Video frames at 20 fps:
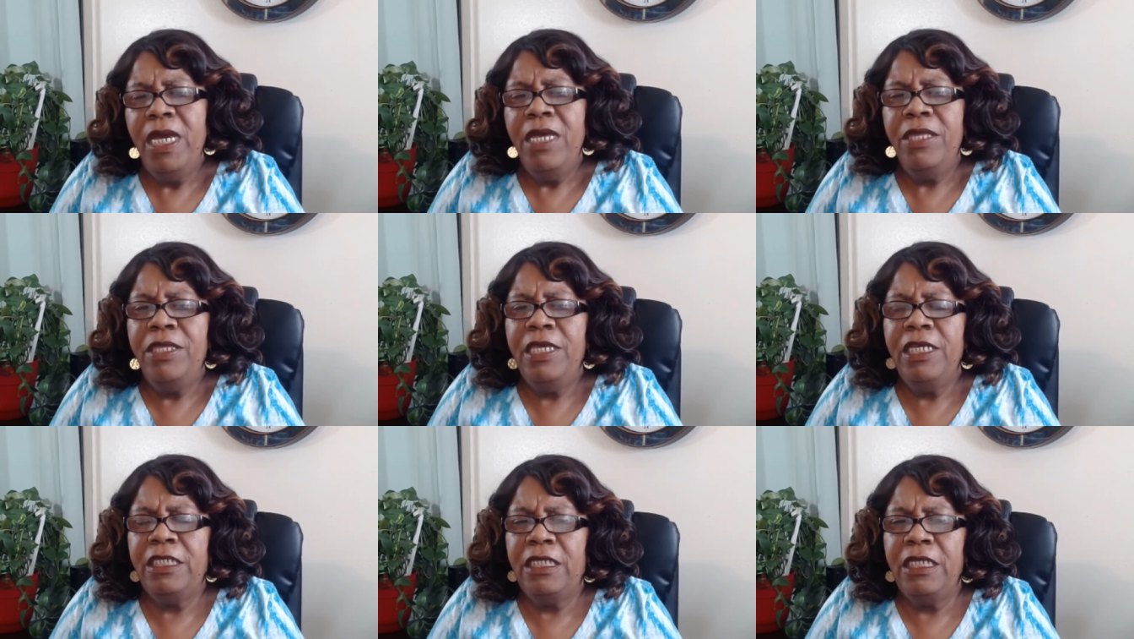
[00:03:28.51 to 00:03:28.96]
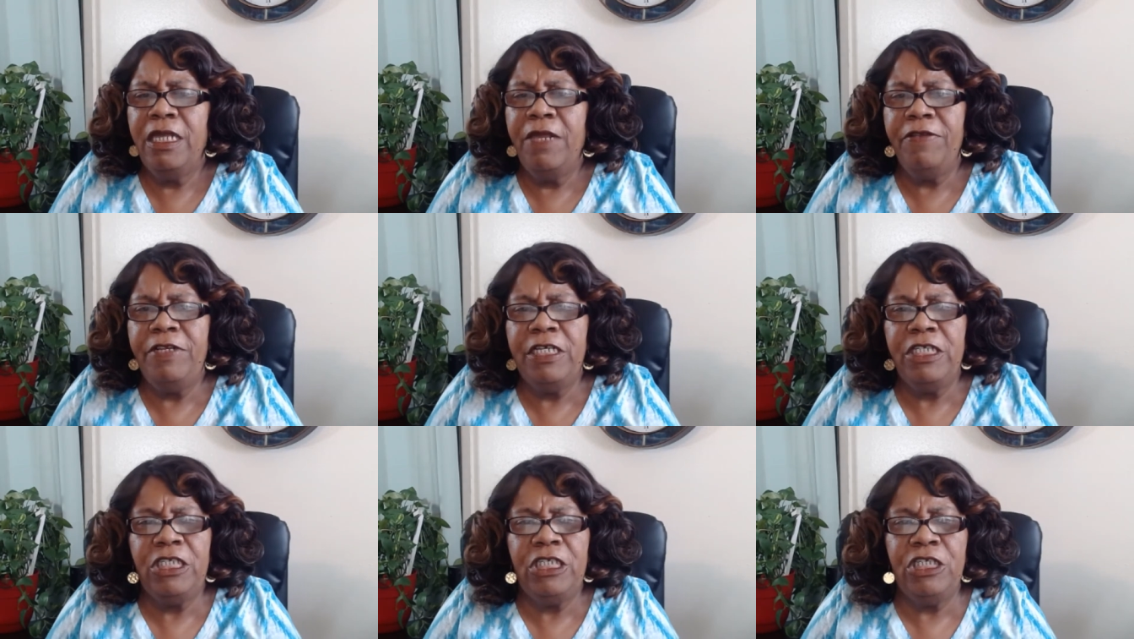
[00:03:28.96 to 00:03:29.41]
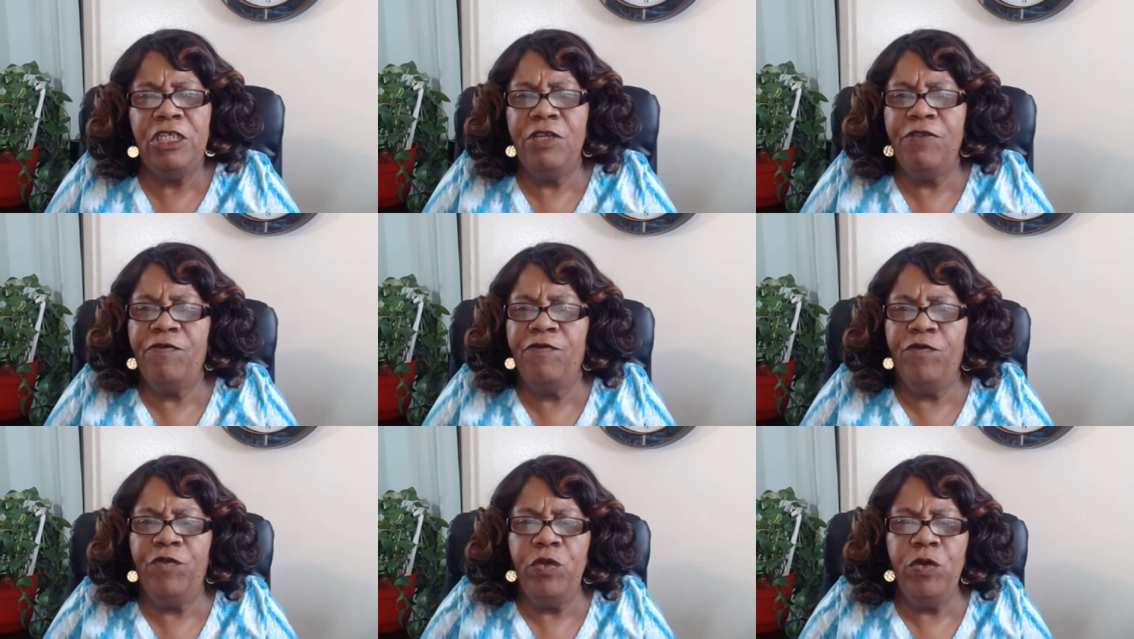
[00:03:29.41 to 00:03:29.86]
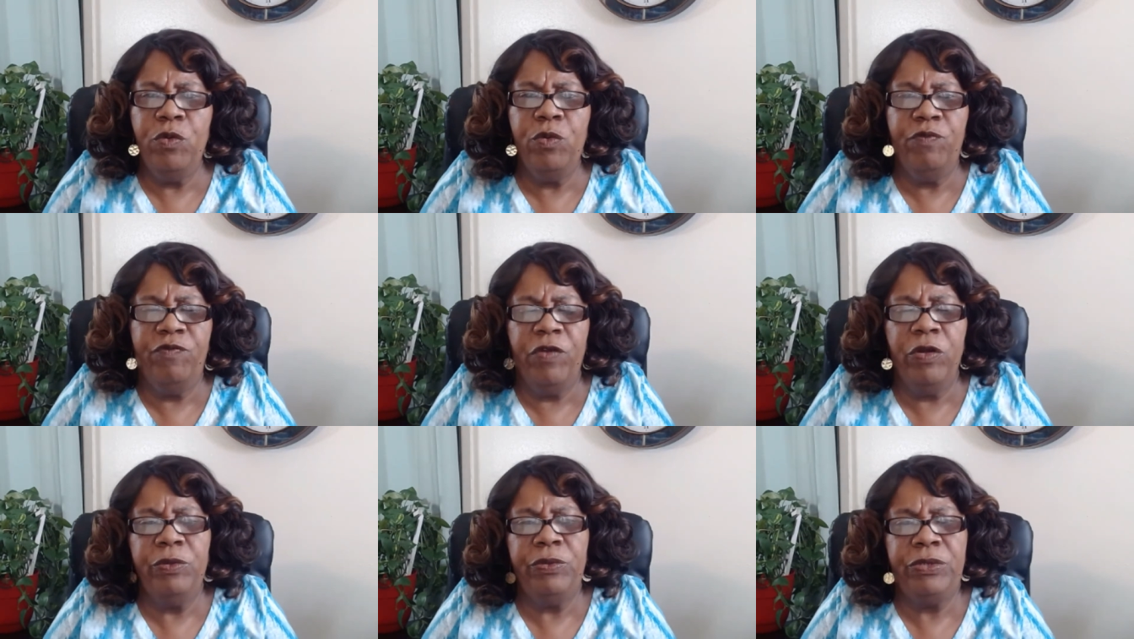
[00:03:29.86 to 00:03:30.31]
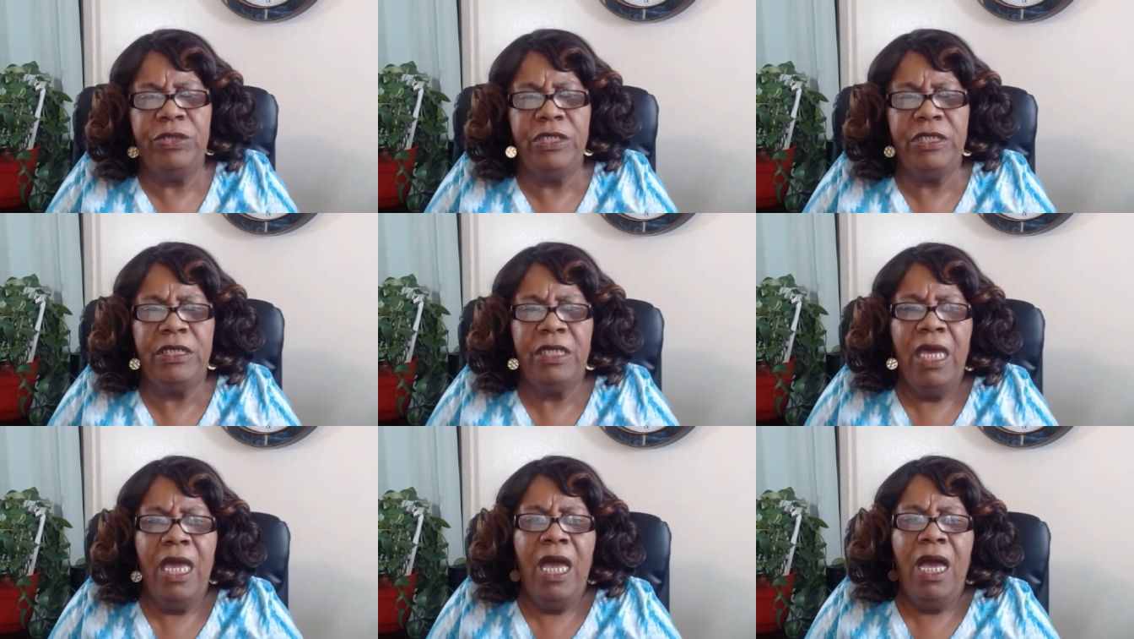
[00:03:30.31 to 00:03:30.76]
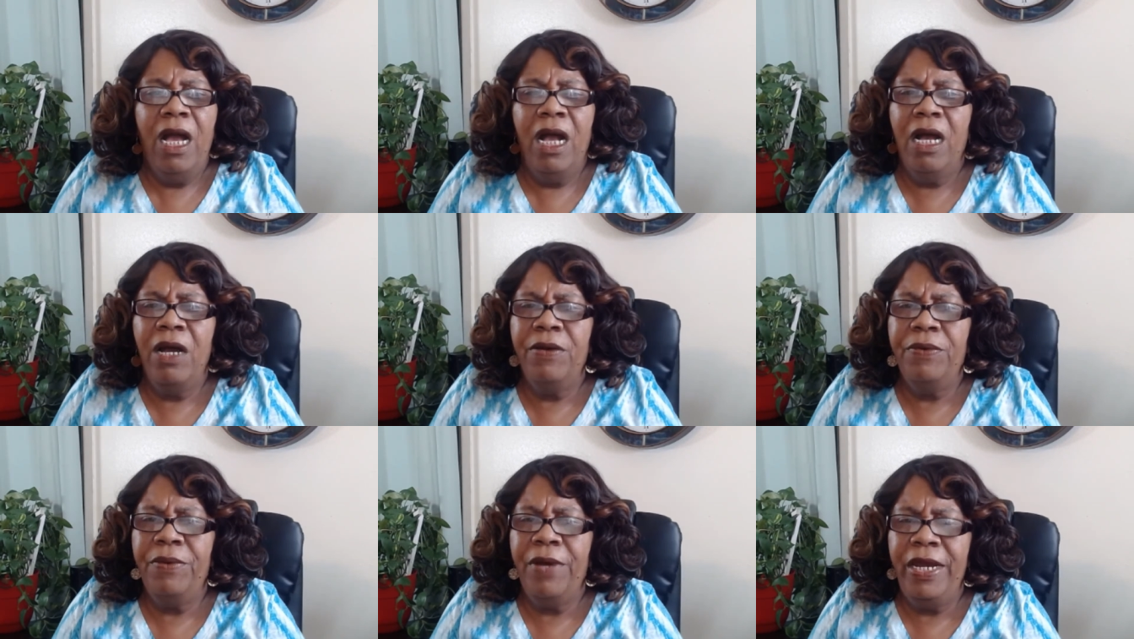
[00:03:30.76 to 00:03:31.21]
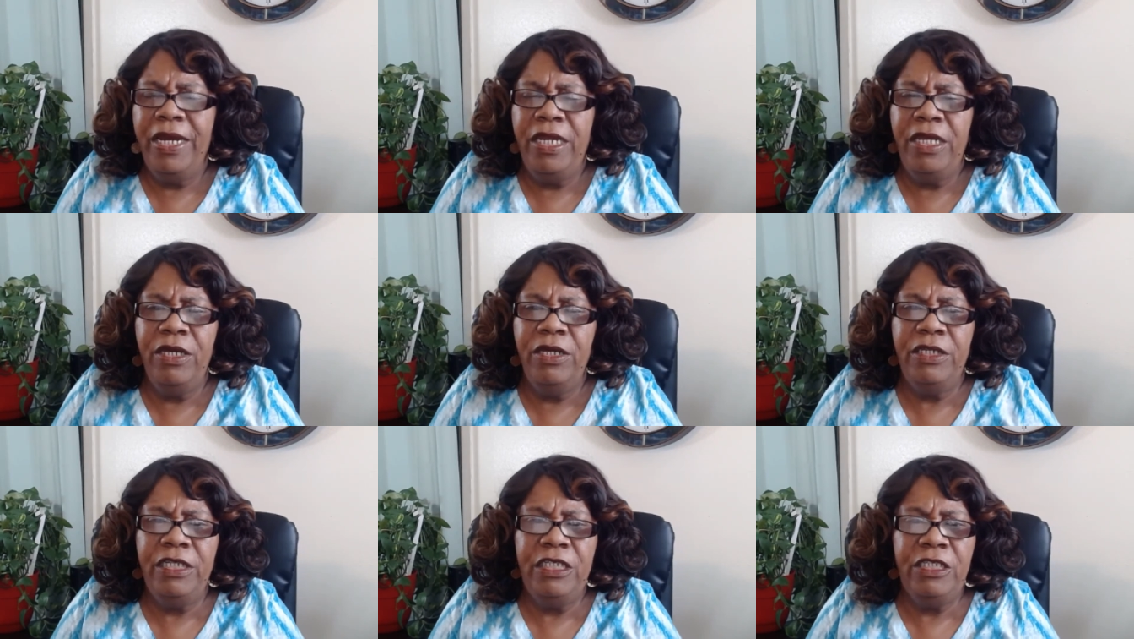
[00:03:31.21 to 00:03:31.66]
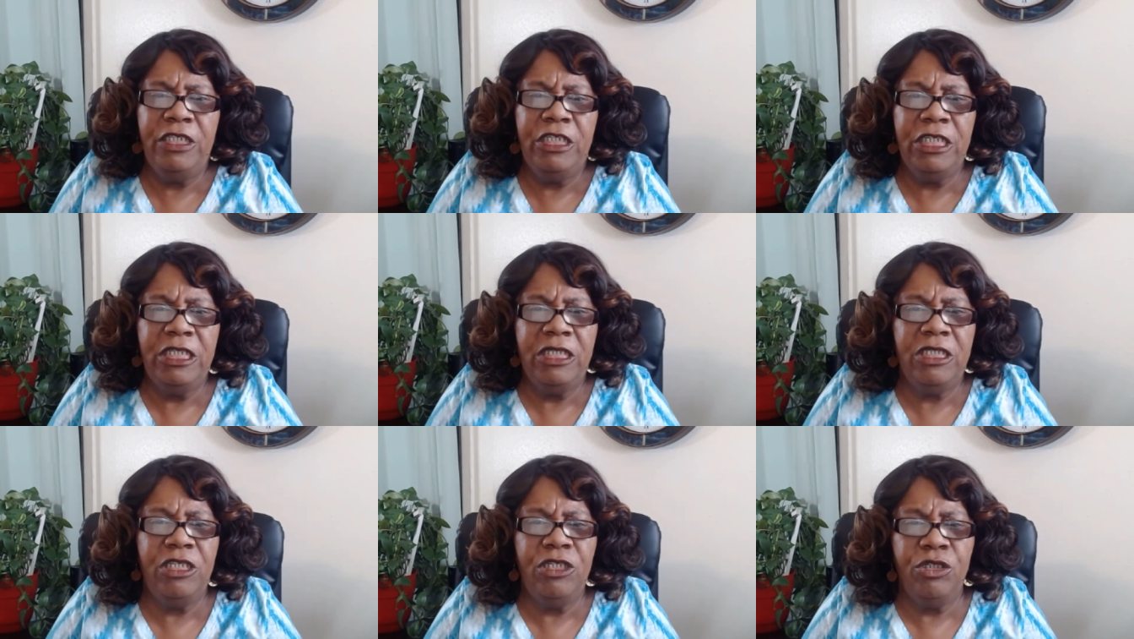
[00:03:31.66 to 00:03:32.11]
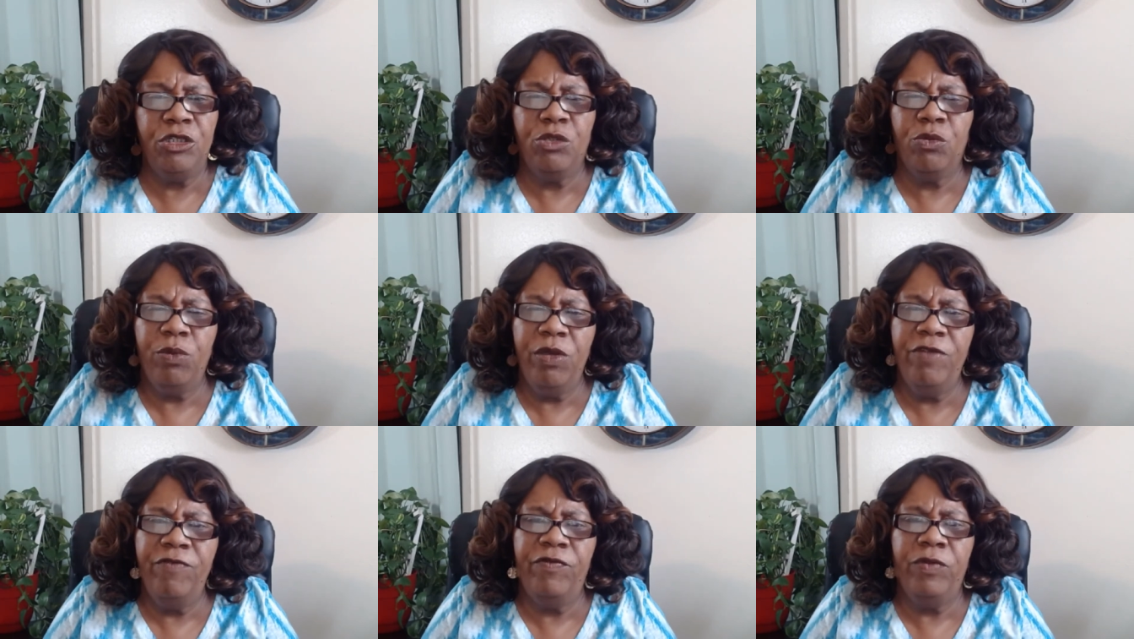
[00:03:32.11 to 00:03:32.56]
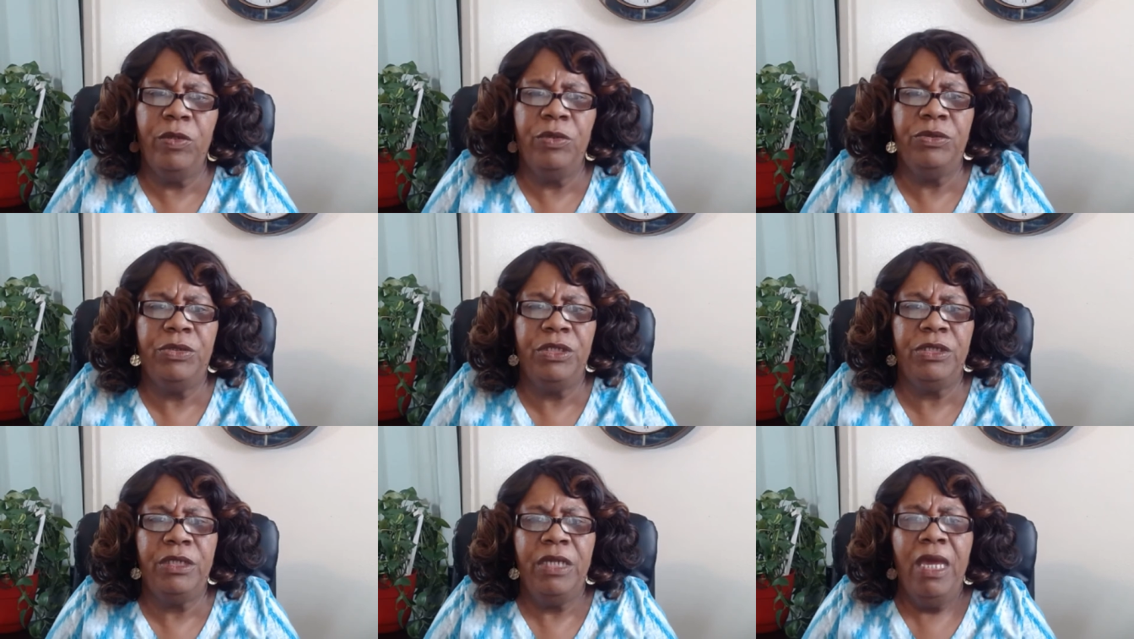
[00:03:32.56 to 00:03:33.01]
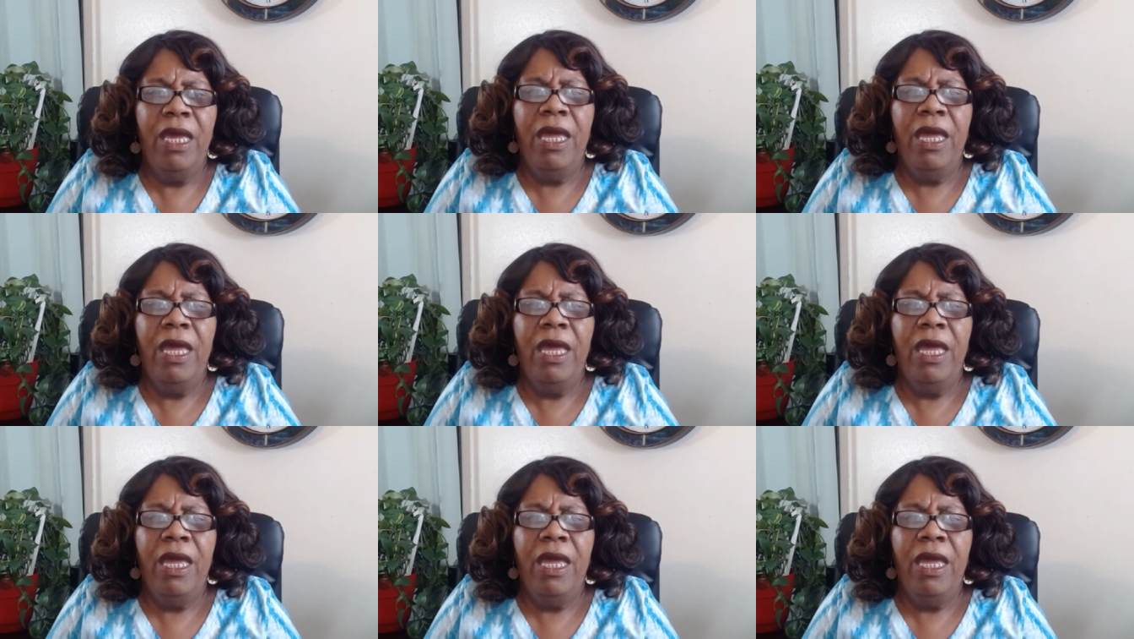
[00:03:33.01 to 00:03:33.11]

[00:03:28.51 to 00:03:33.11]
This, this is few verses uh, right here. These just these three verses